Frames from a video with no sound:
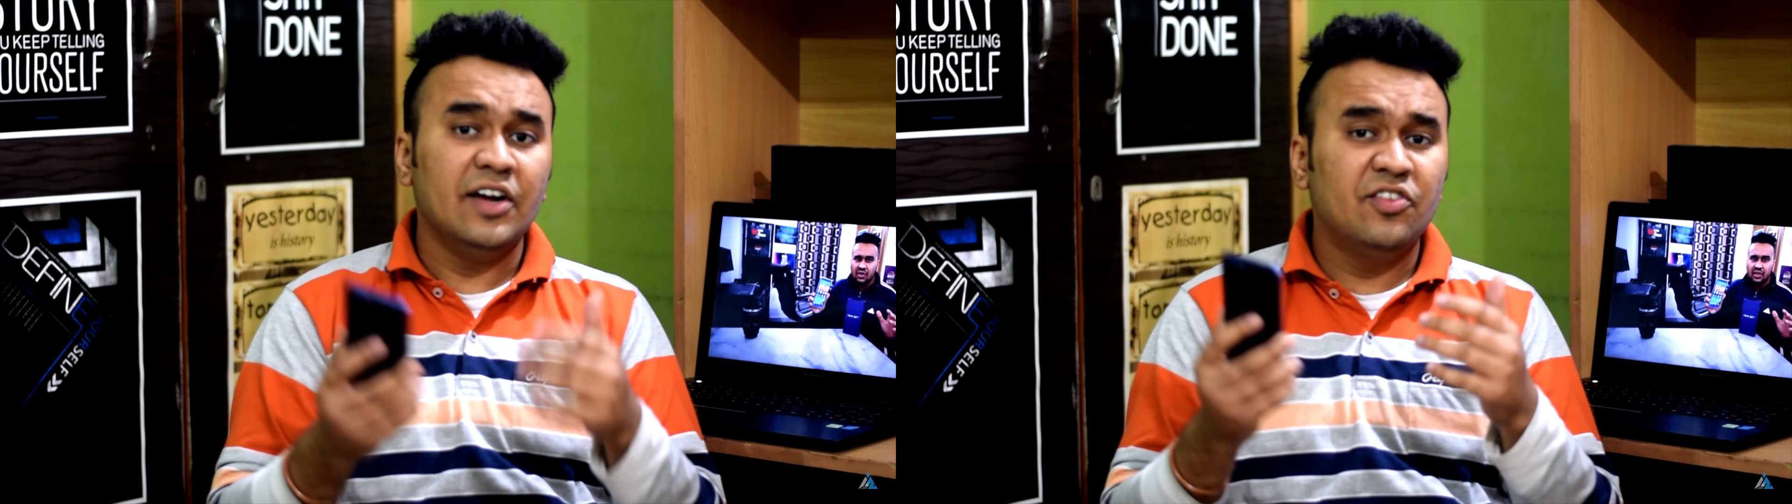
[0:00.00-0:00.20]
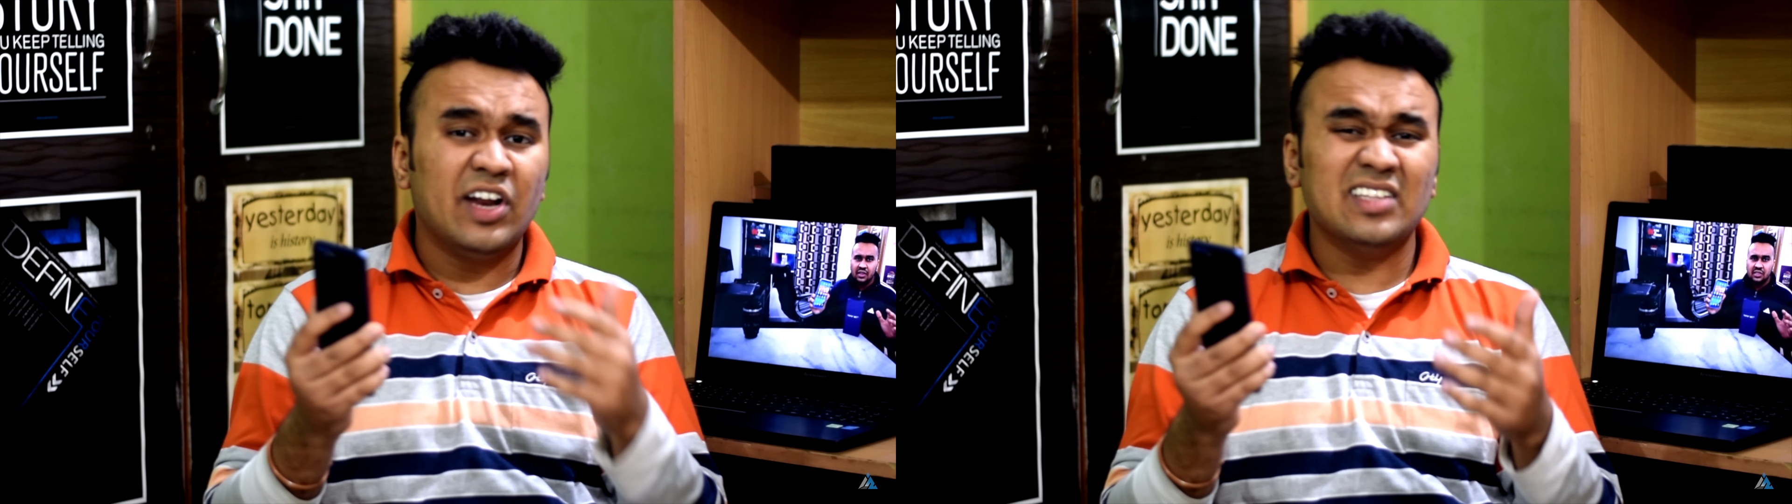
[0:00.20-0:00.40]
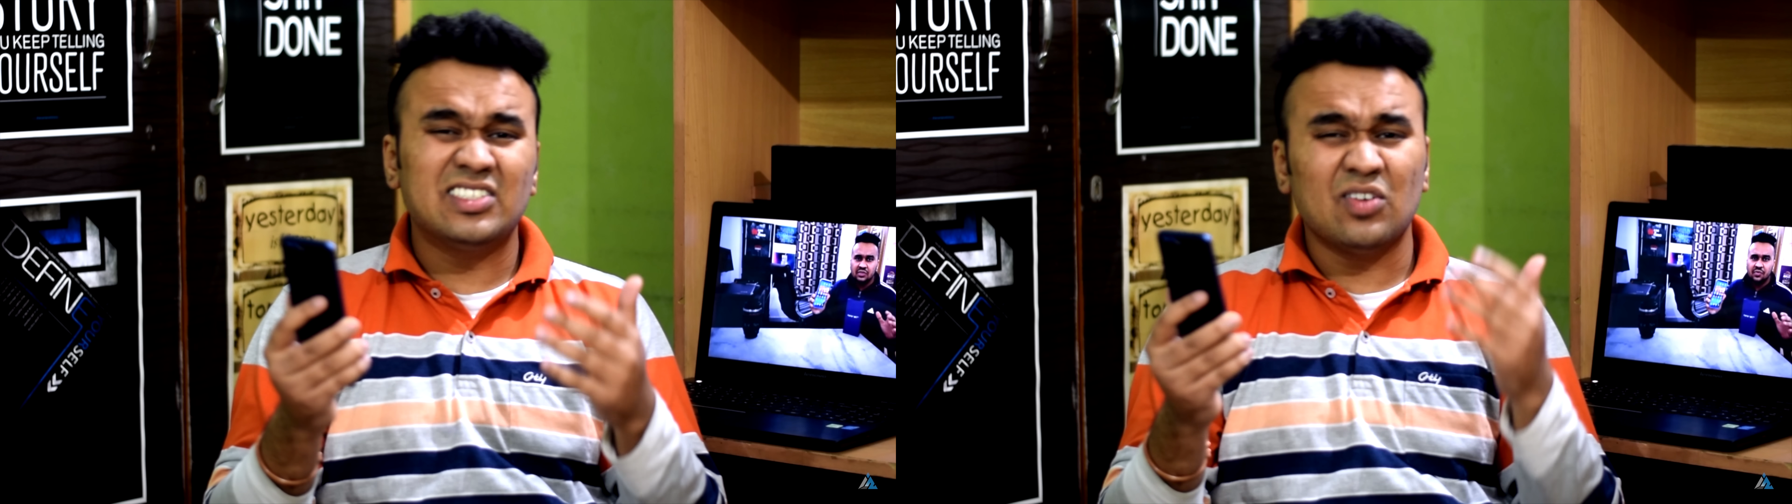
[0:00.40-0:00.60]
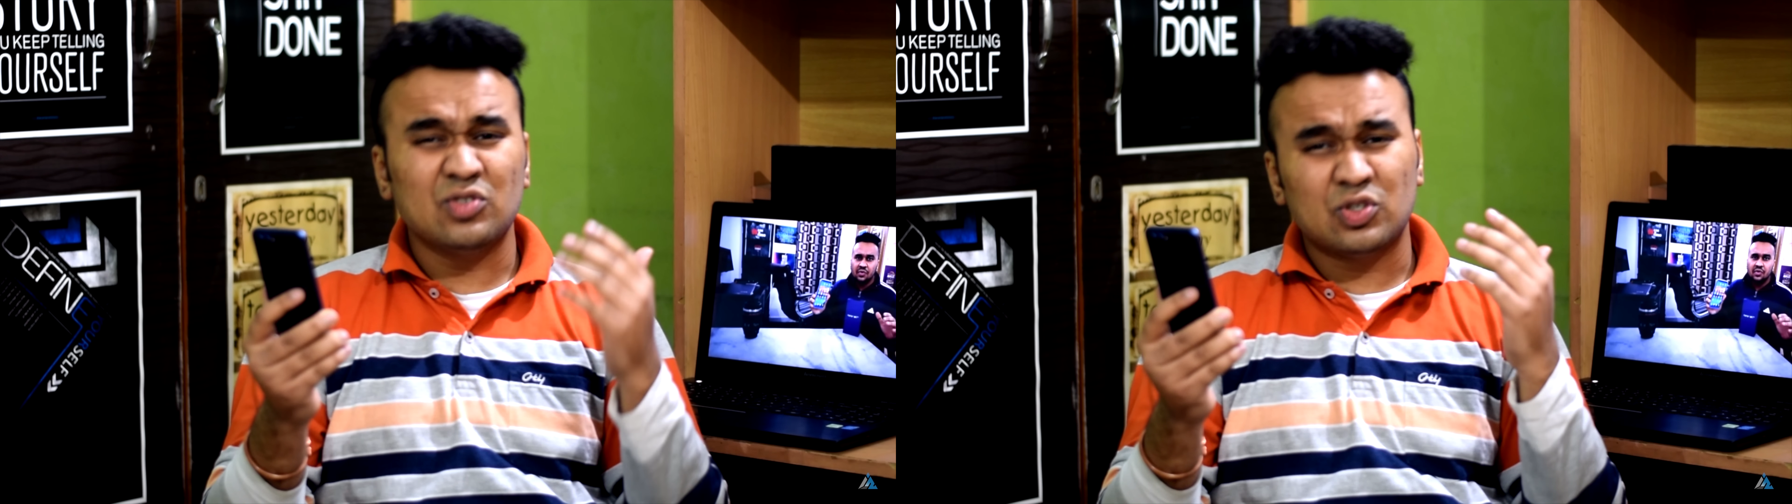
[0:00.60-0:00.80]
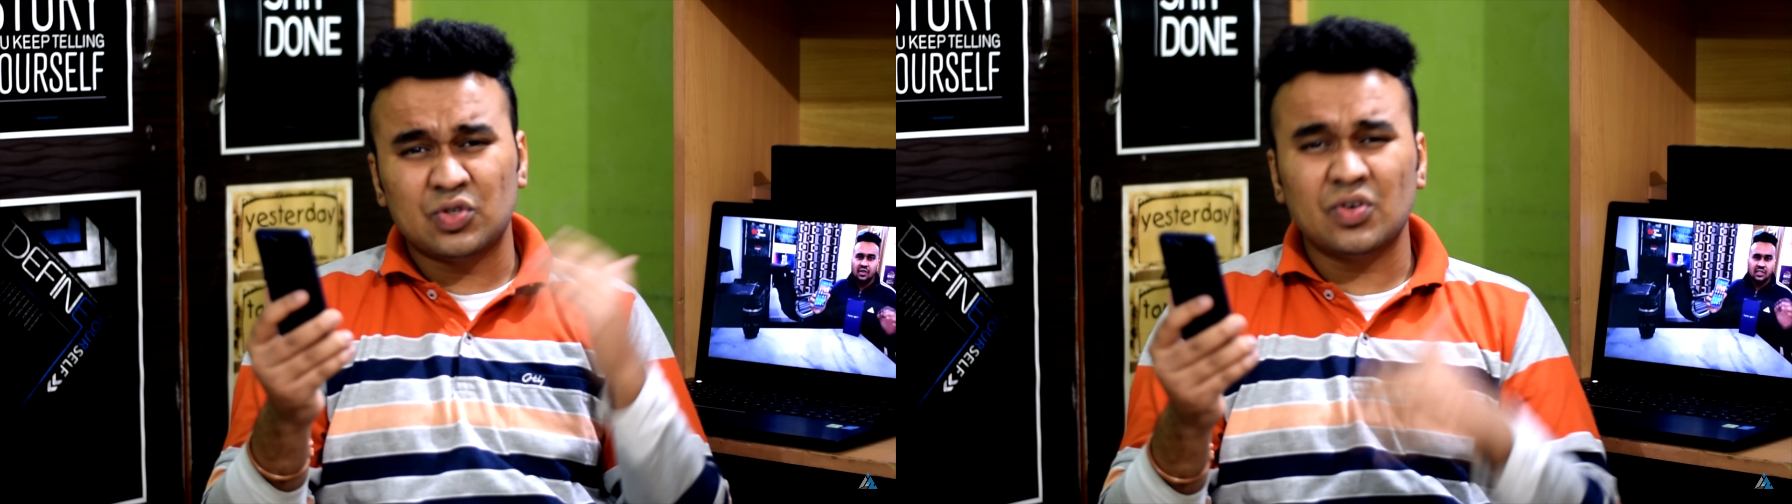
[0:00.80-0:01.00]
it drains down
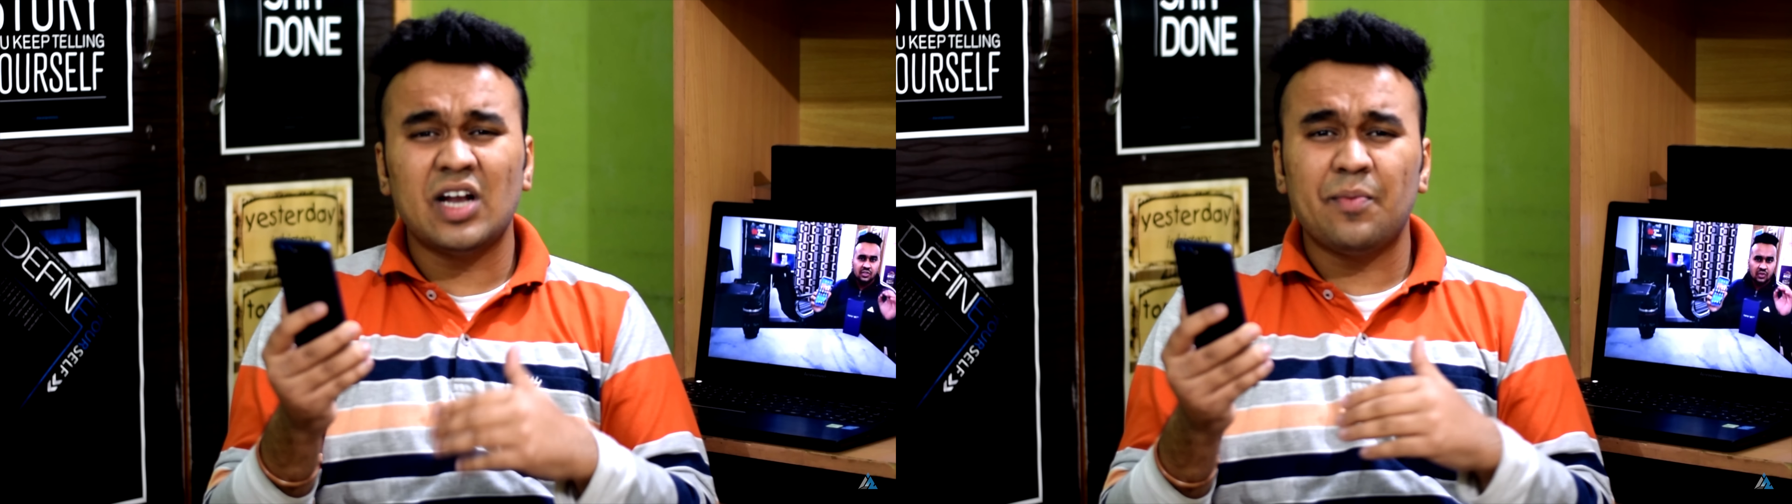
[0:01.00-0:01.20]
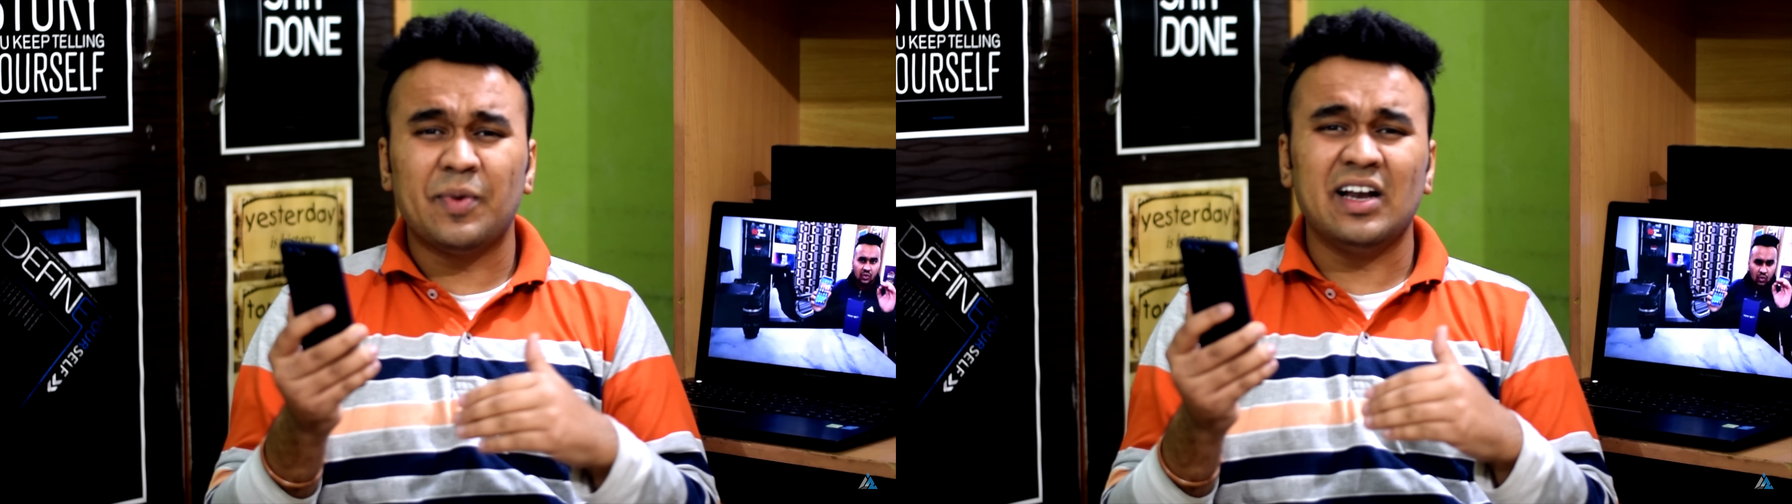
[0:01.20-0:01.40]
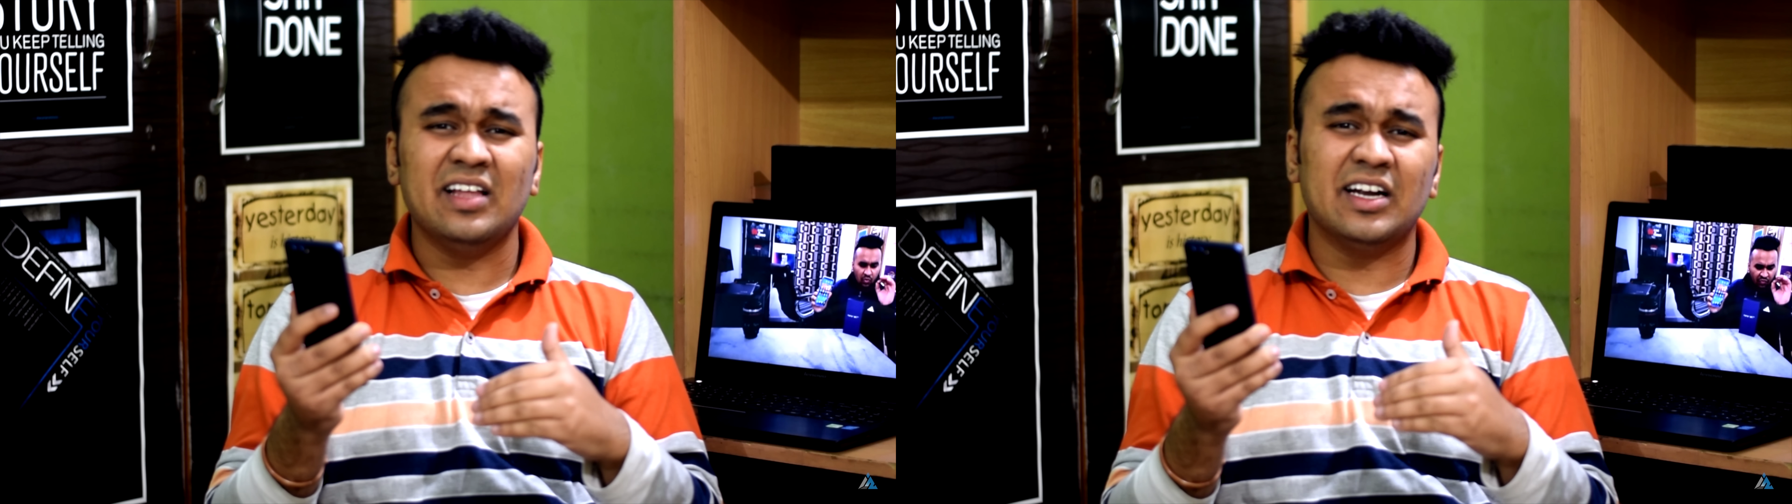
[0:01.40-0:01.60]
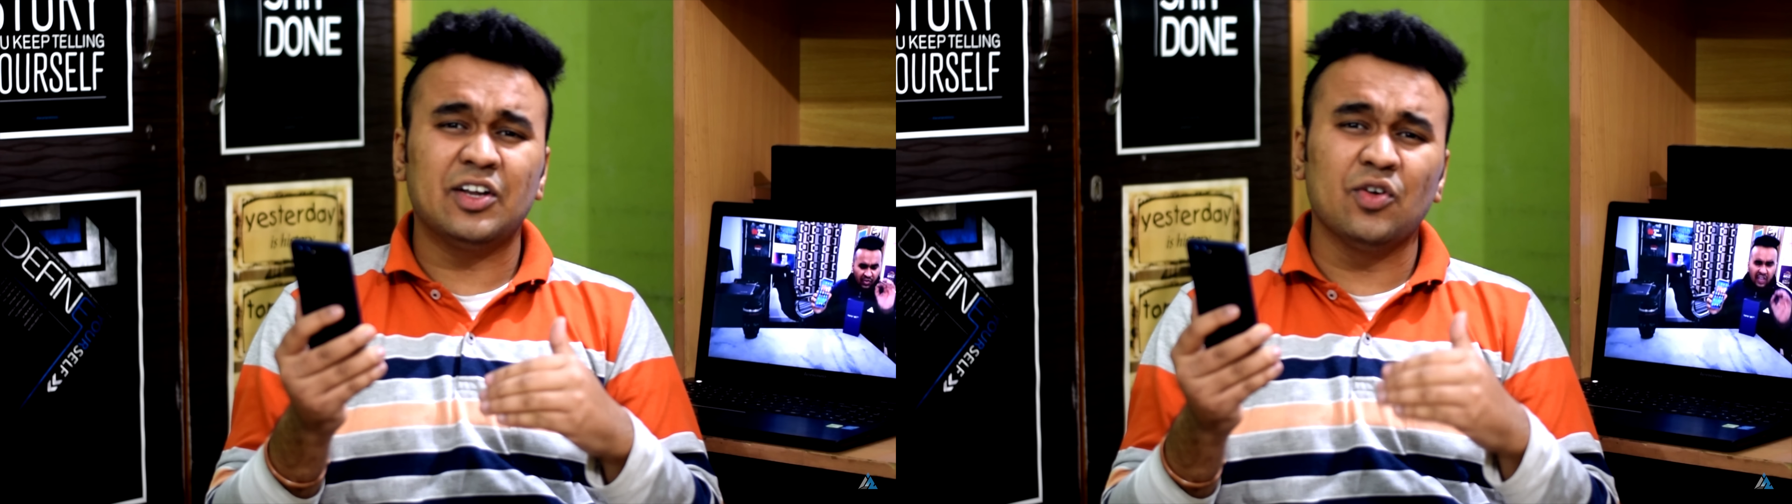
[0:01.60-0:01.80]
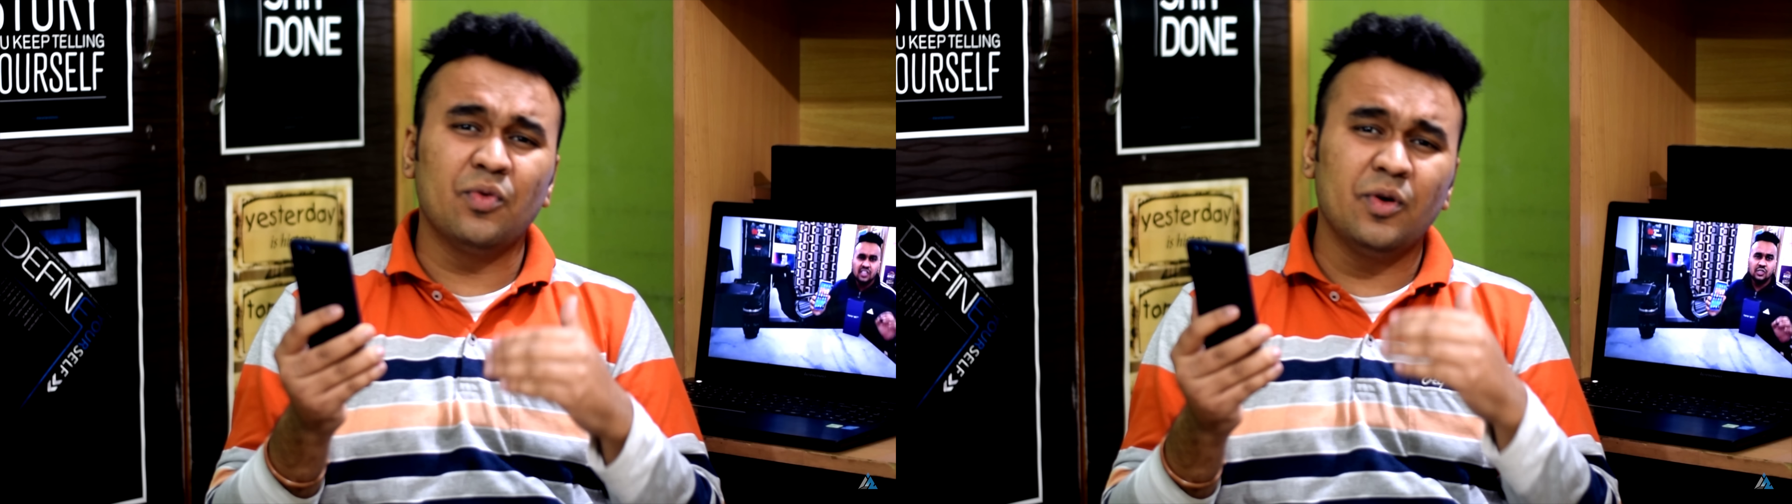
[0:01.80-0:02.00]
so rapidly that
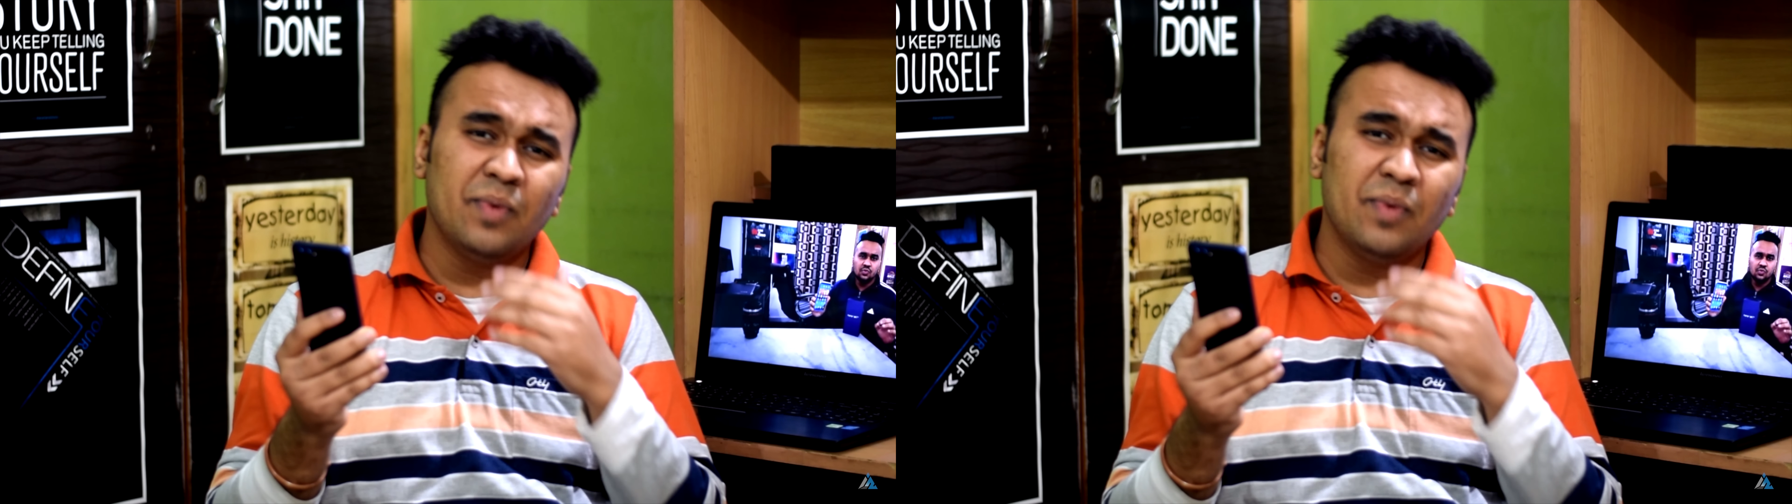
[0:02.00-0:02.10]
you would